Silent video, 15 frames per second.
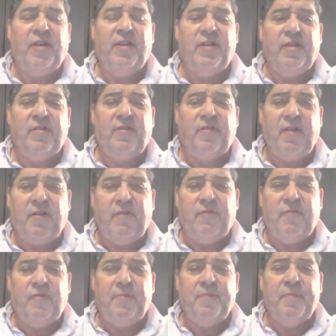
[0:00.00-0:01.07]
in
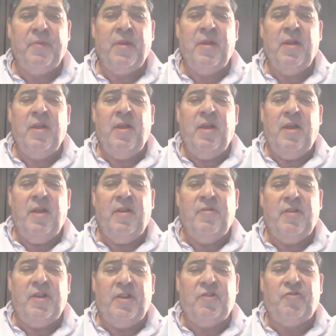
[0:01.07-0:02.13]
itself.
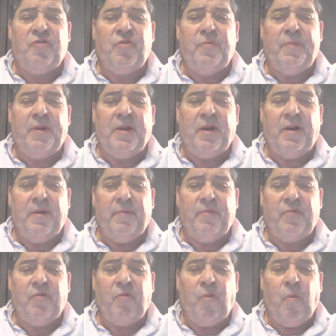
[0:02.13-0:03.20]
And the issue
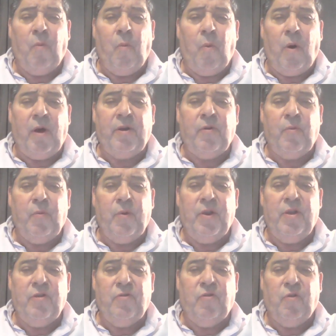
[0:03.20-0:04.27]
becomes, what do
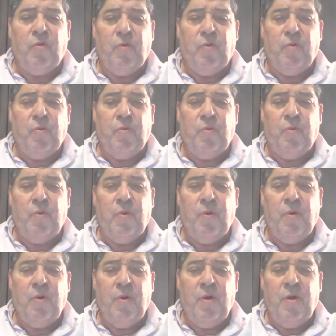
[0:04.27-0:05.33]
we do
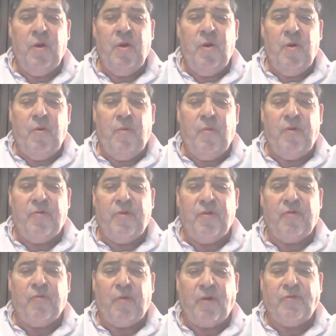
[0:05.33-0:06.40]
with
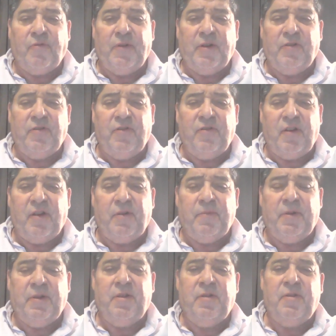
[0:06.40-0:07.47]
this reservation
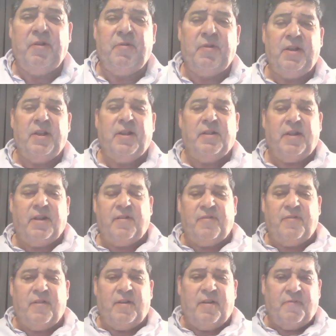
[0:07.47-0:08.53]
settlement? And there again, like I
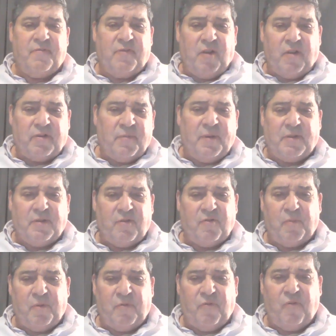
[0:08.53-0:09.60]
said, I've talked about
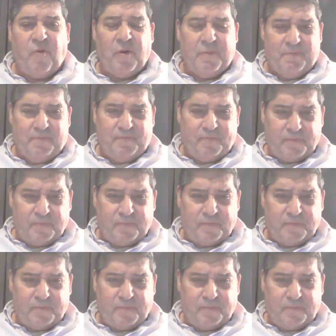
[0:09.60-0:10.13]
this before,